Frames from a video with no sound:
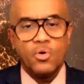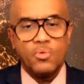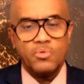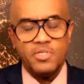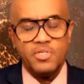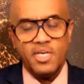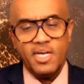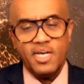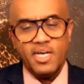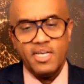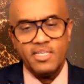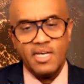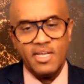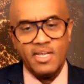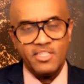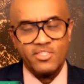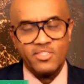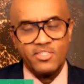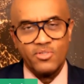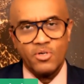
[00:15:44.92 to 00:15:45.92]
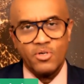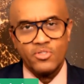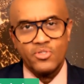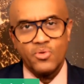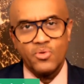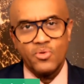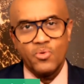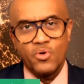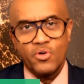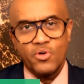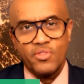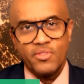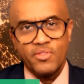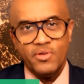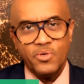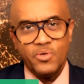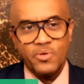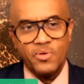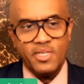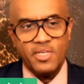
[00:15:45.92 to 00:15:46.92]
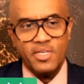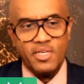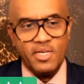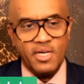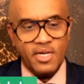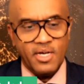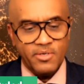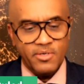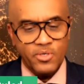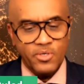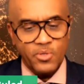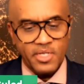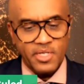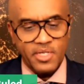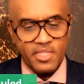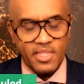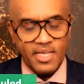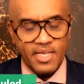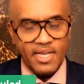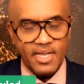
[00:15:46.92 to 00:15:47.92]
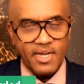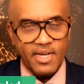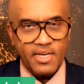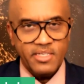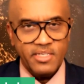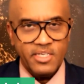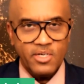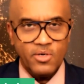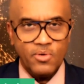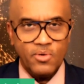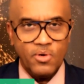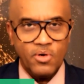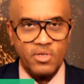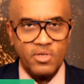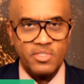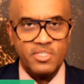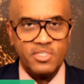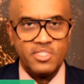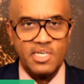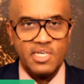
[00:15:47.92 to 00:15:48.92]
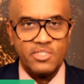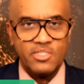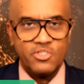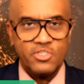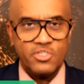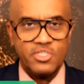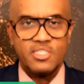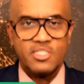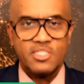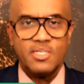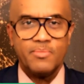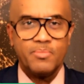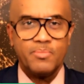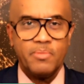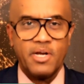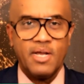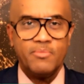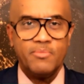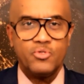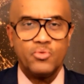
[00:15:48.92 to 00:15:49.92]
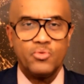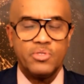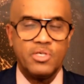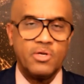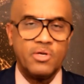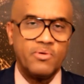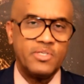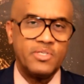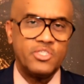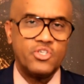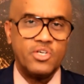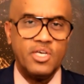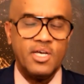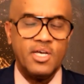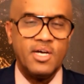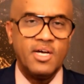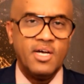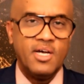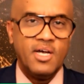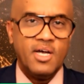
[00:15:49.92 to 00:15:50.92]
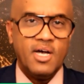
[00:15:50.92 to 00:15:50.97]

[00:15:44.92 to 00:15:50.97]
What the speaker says: yeah, and it's also worth noting that all of these countries, except perhaps with Eritrea,